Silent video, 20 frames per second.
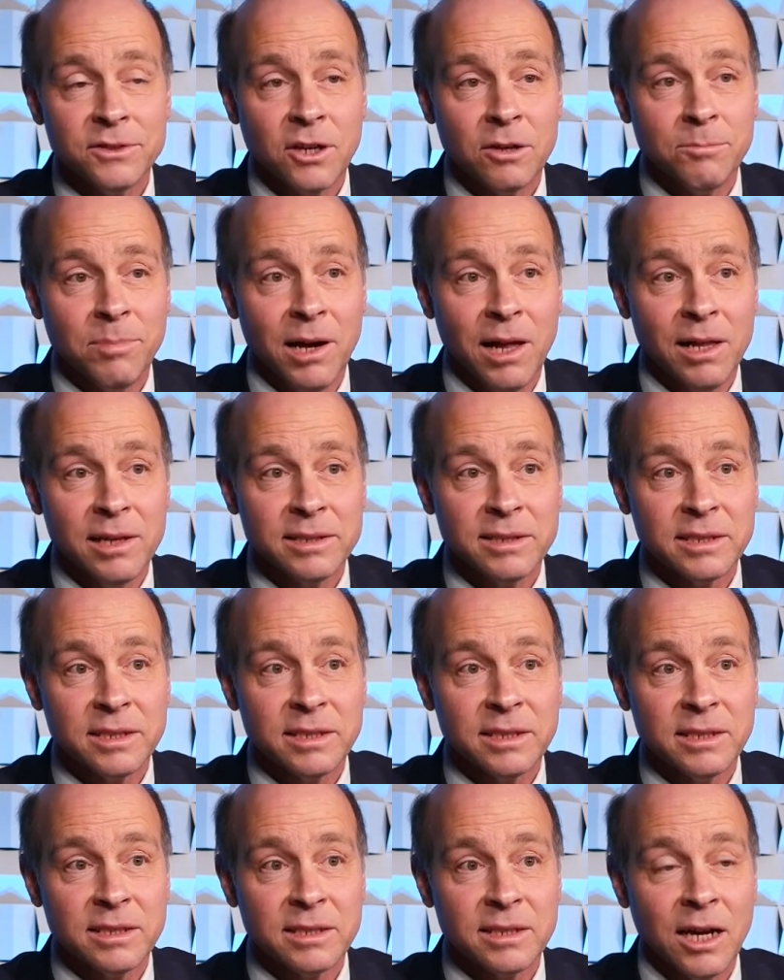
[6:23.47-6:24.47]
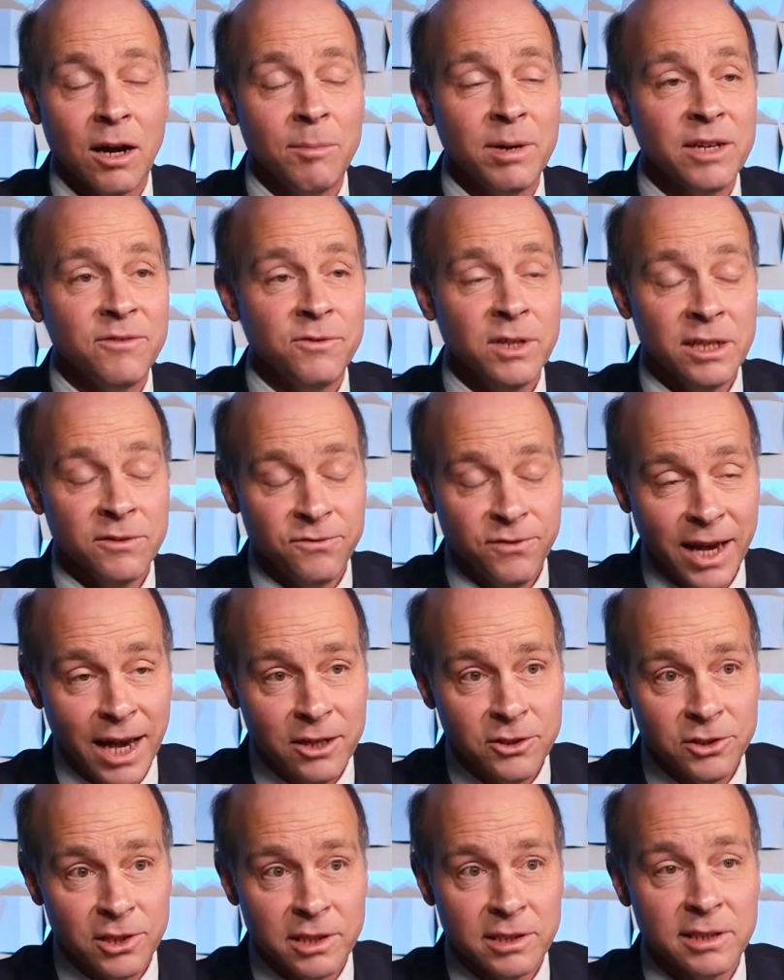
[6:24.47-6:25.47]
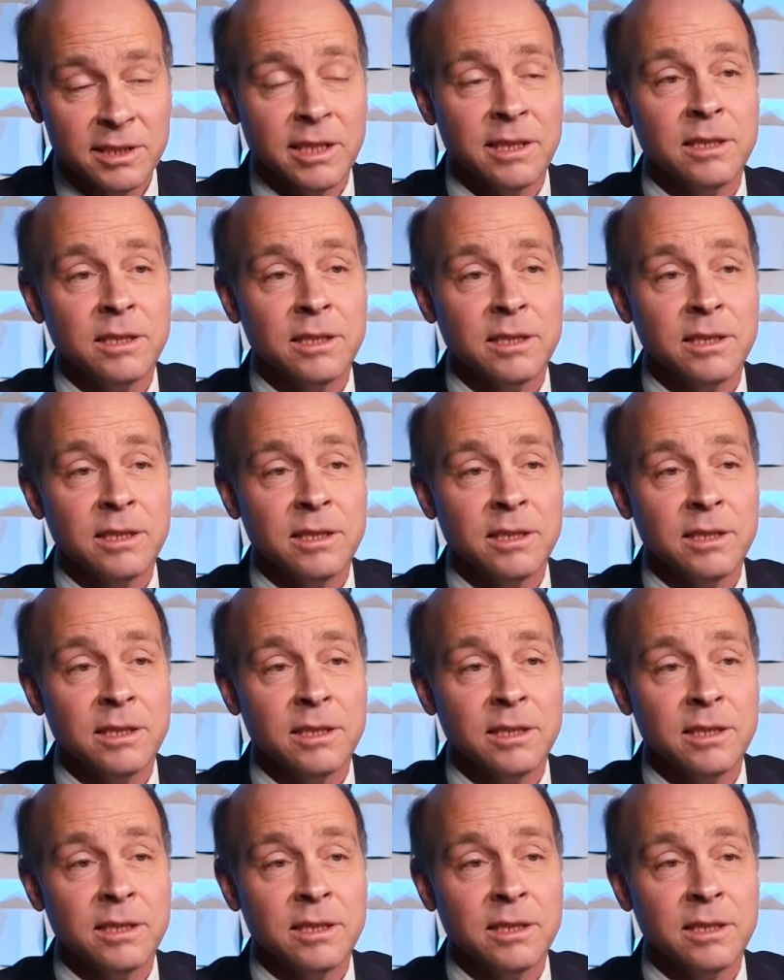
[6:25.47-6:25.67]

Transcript: our policies, how many infections,